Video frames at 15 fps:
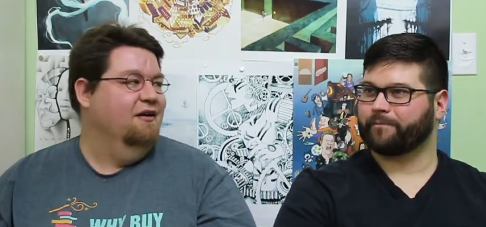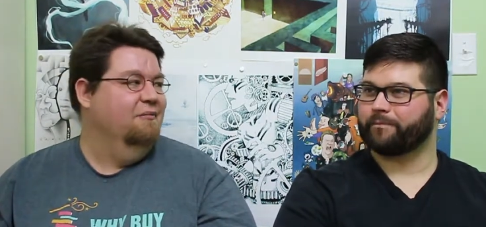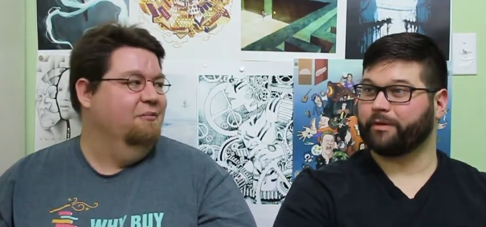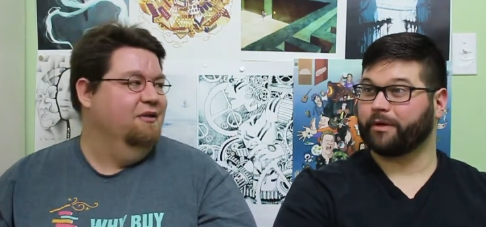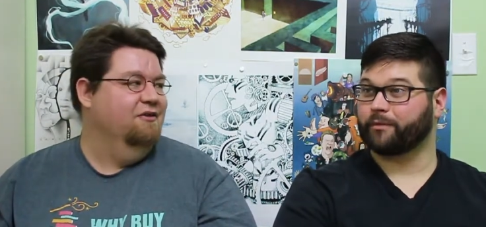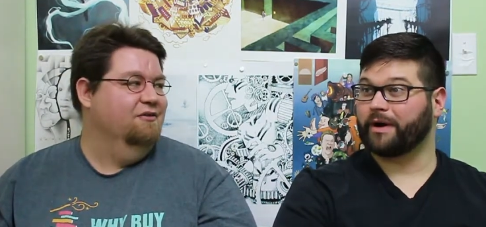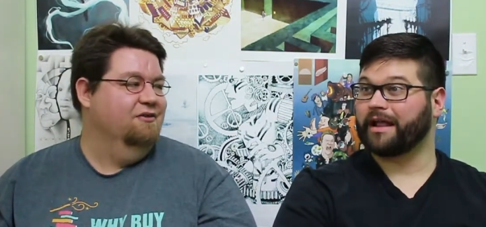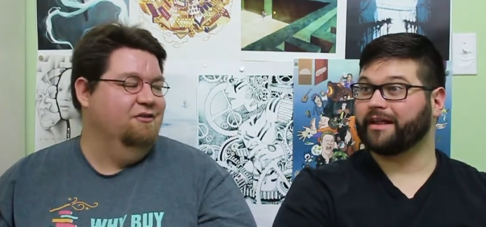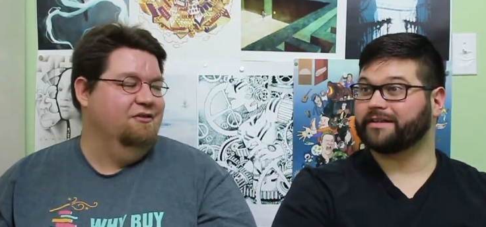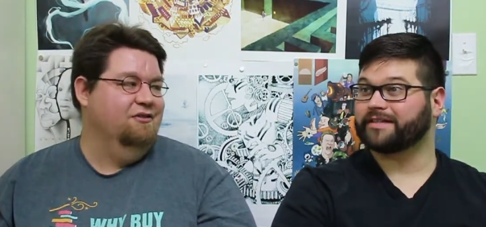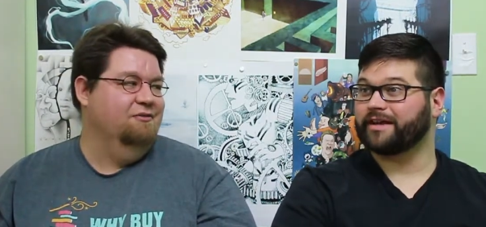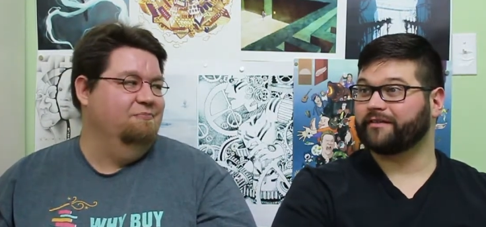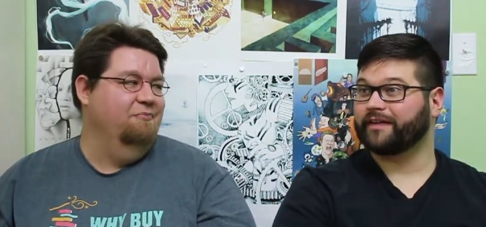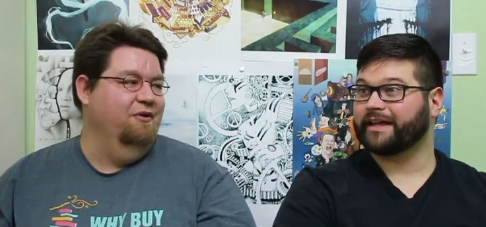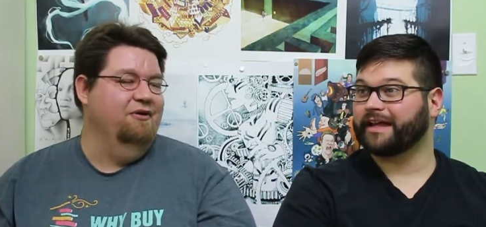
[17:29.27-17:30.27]
Speaker 1: I but mean,
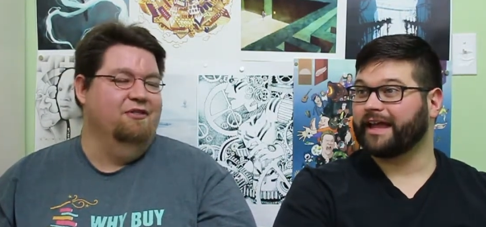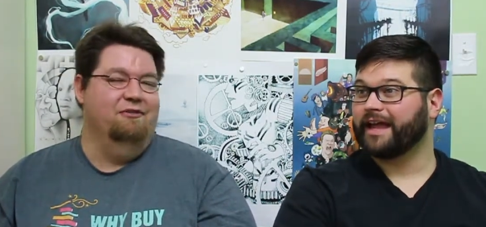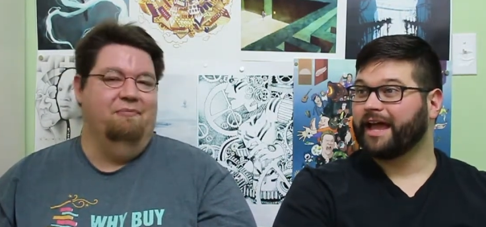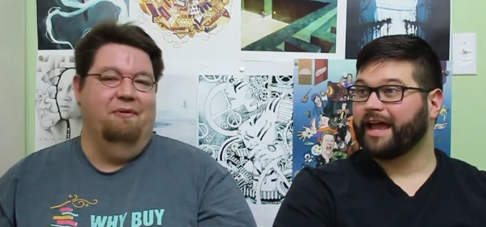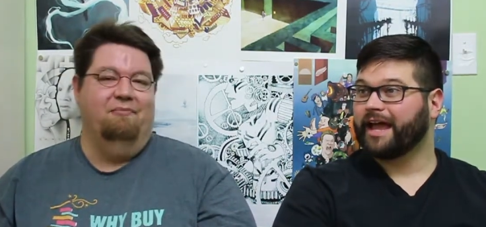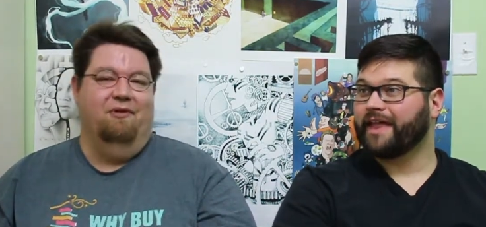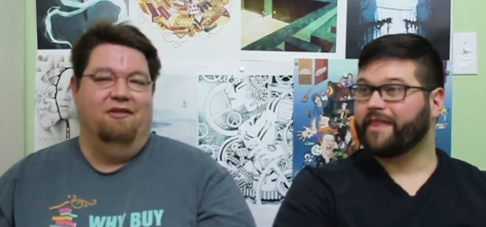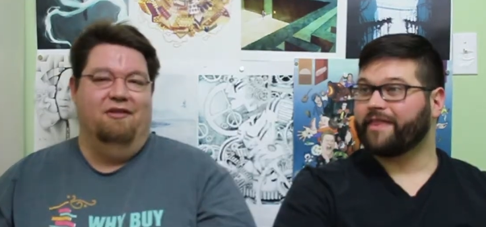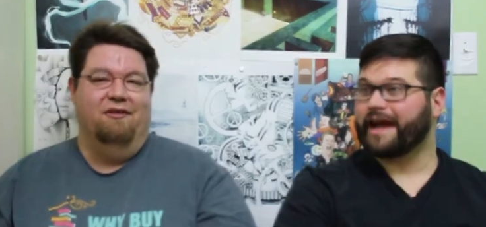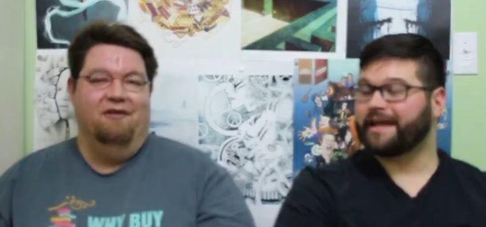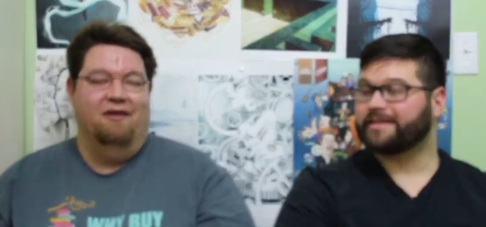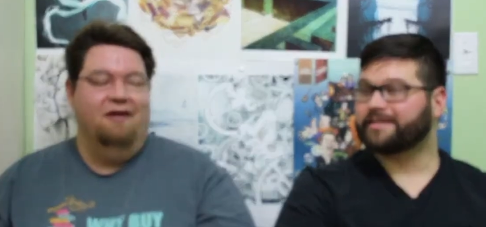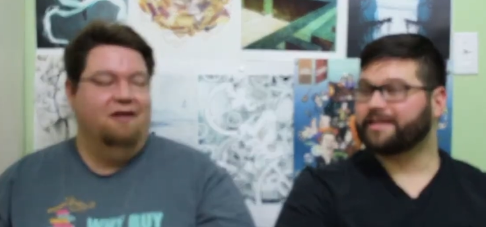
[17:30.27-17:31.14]
relative, like, millions of people. that internet.